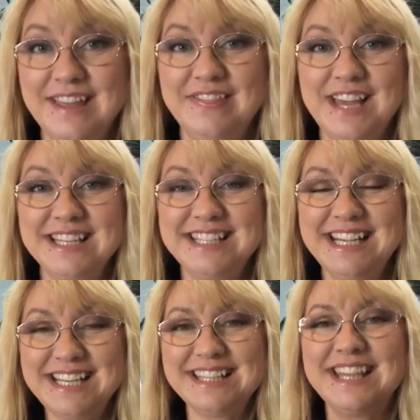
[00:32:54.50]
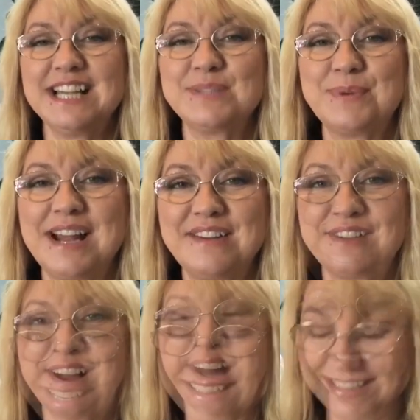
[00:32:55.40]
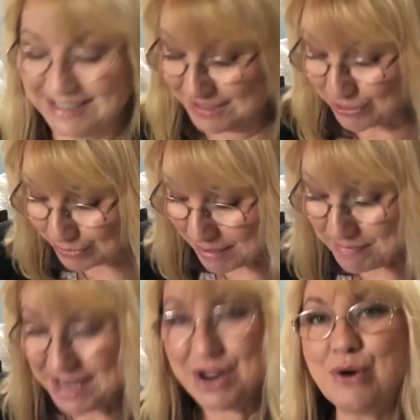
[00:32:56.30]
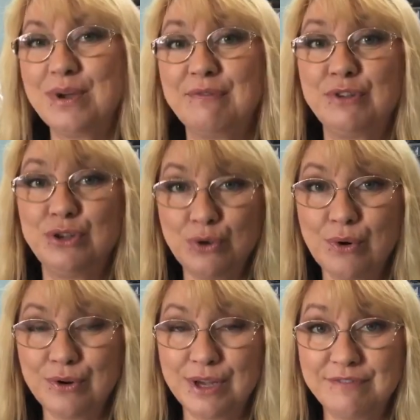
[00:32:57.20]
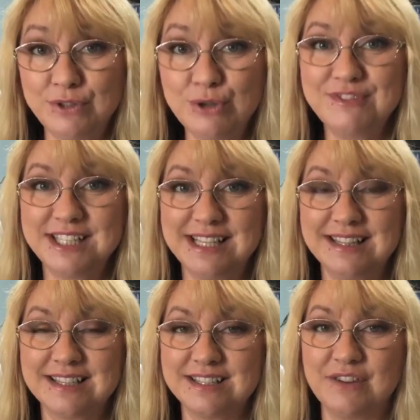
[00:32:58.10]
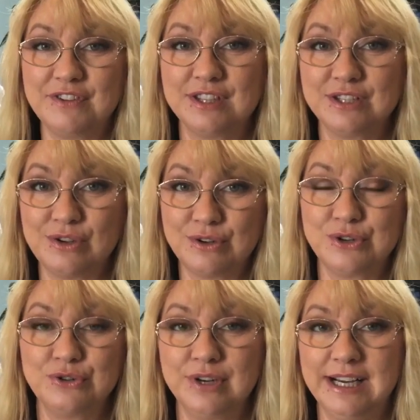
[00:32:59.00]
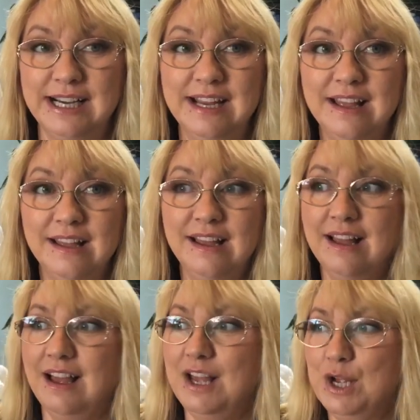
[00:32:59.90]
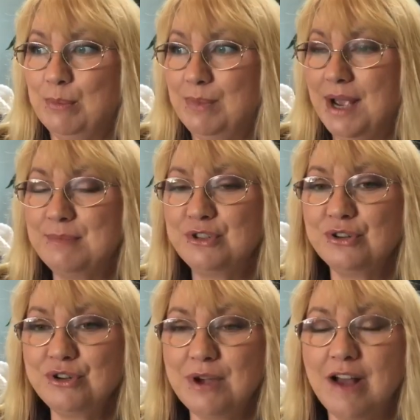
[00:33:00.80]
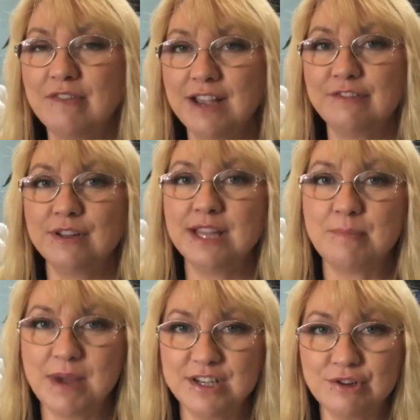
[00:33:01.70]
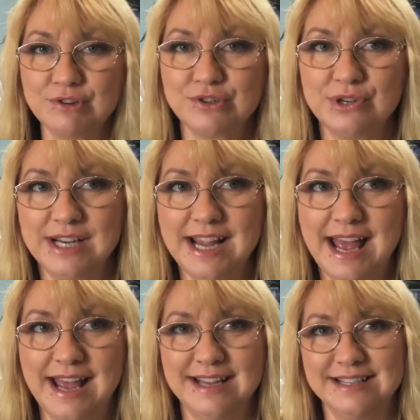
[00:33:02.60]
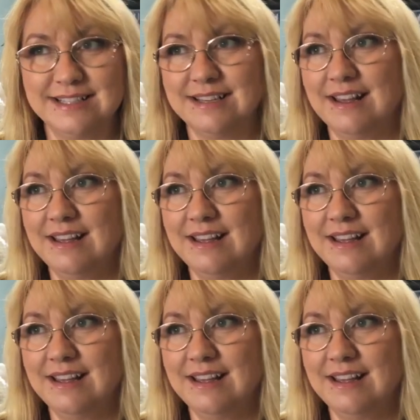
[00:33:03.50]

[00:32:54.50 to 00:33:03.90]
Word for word: that's it, that's what I've got. So let me know if, you're, if you've seen this stuff at the Dollar Tree. Um, I'm sure you have. I feel like my Dollar Tree has,